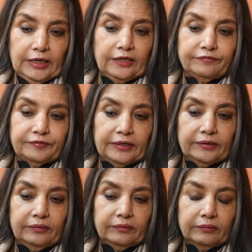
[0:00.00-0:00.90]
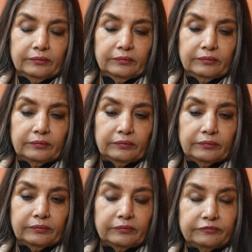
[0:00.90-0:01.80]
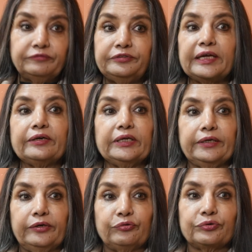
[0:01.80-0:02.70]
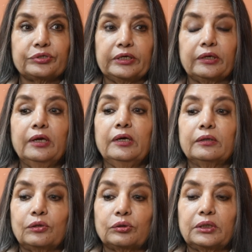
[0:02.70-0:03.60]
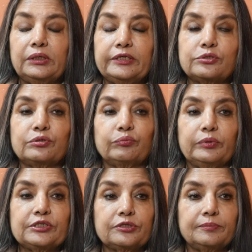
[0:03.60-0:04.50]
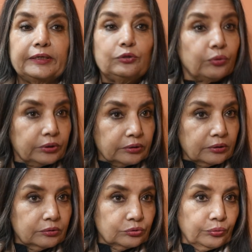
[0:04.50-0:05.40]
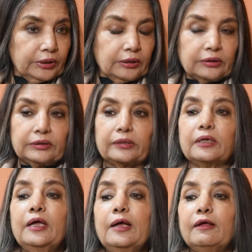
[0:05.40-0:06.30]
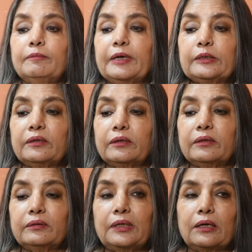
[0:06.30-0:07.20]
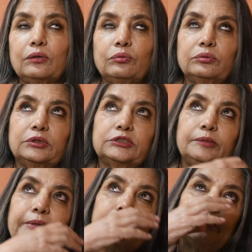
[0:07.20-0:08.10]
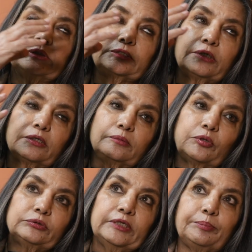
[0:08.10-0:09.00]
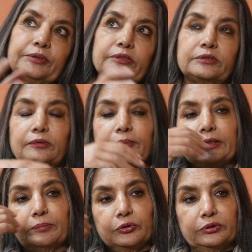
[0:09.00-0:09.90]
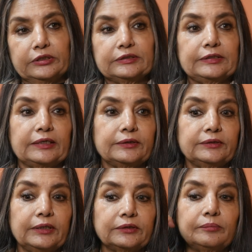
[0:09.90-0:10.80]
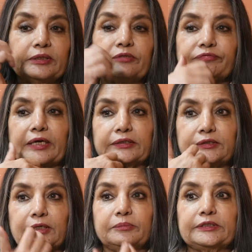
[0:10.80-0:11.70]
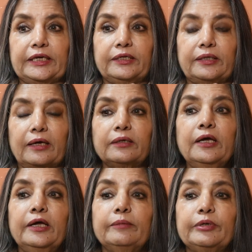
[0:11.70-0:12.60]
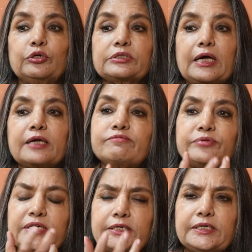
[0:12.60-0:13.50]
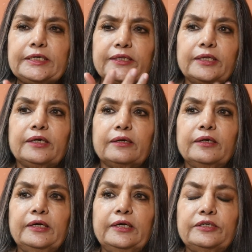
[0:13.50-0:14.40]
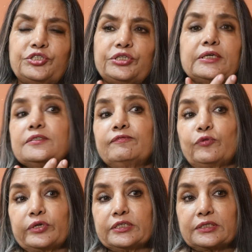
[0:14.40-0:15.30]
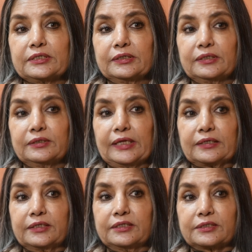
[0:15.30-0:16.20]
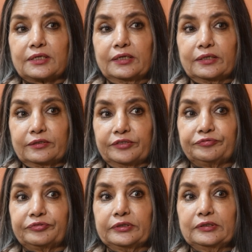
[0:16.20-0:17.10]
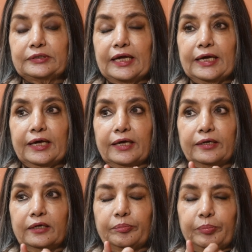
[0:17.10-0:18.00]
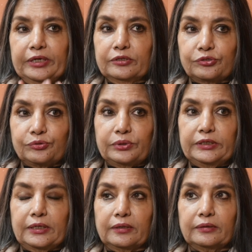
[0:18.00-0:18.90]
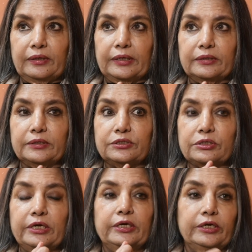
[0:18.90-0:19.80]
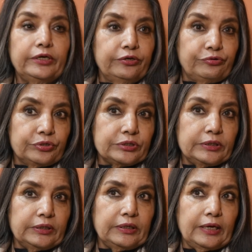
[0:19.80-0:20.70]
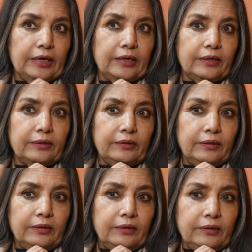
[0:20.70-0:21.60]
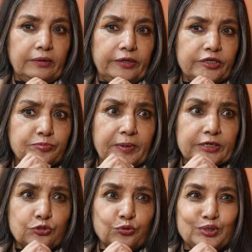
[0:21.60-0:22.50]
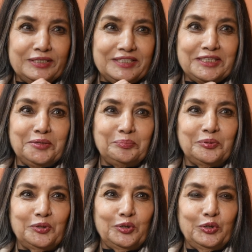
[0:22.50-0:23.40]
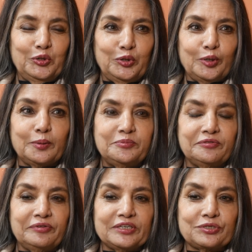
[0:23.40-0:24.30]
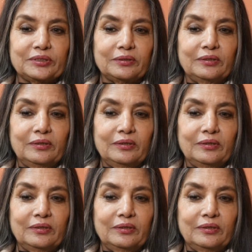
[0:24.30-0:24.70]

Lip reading: I find very interesting, not the least of which is my daughter, Zoya Akhtar. But now this debate will start about nepotism and about this, that, and the other. But the fact is, I'm saying that because I really think she has a voice that is different and appeals to the young and is interesting and is based on deep observation.